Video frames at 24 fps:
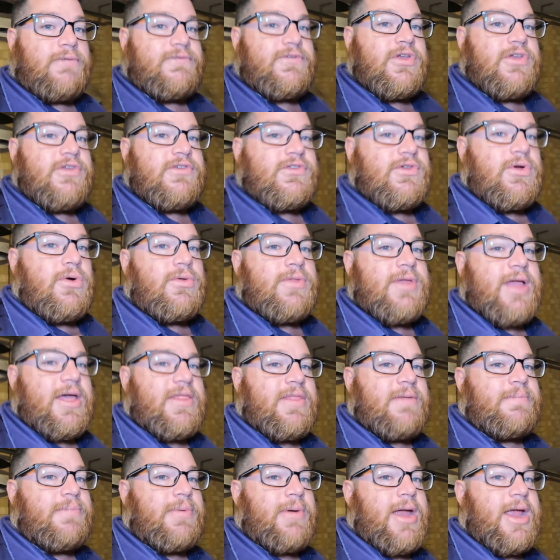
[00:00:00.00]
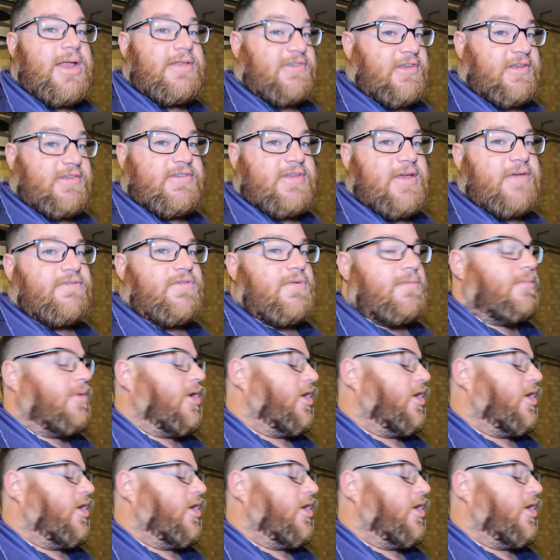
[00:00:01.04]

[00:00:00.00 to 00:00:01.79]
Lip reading: I've used all the other brands except for